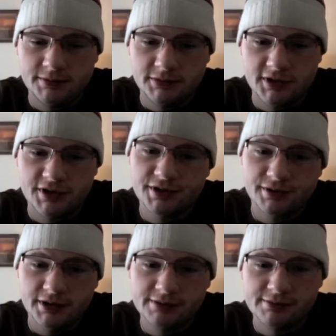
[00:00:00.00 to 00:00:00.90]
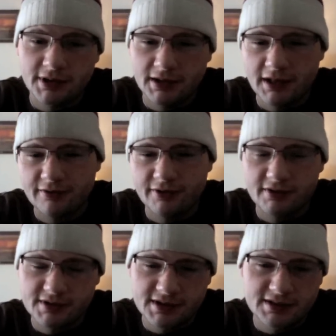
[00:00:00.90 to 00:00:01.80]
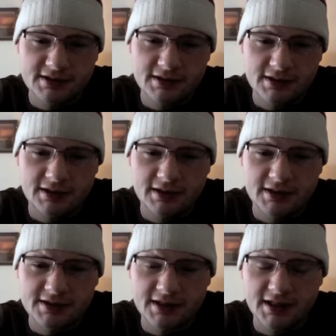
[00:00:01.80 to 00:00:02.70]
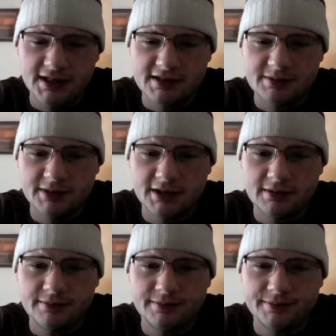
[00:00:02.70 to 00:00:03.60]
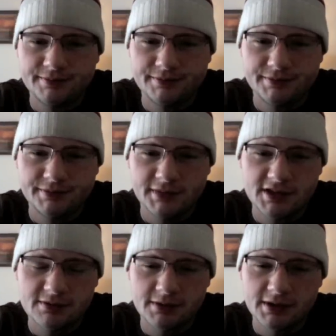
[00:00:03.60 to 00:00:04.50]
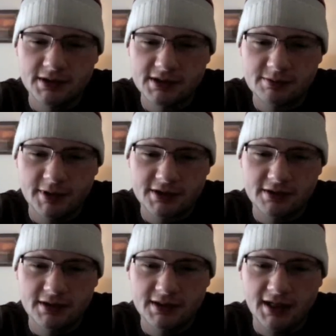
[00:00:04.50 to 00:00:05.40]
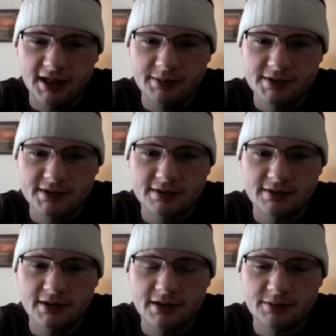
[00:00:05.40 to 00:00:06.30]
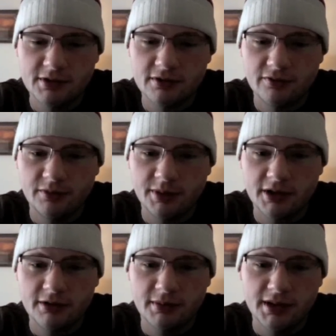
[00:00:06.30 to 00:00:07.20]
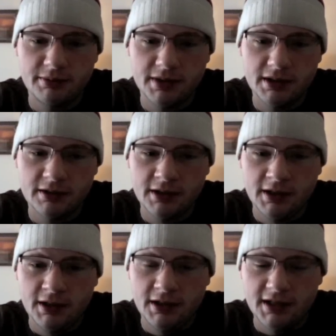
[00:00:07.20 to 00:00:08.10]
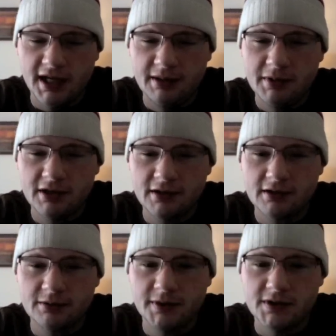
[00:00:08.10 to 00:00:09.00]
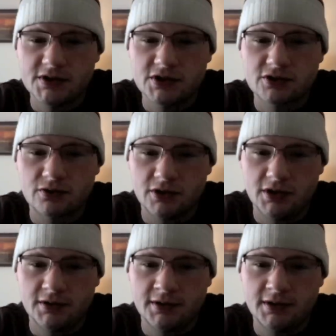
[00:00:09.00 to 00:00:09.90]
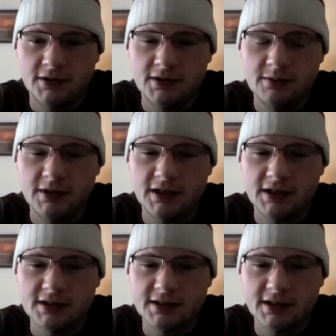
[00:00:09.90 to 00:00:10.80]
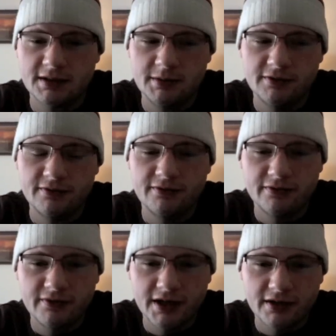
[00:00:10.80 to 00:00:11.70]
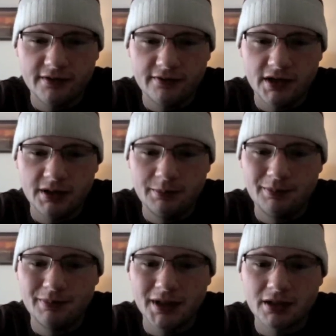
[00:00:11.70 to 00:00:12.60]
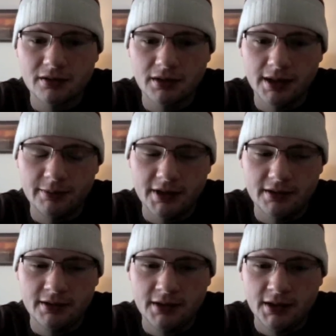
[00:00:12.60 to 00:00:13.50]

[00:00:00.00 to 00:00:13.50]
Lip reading: which in a lot of fragrances that's the case, but this one, especially the top, is the beautiful part in my opinion. It can be a little bit strong in the beginning. It can be very, very bitter lemon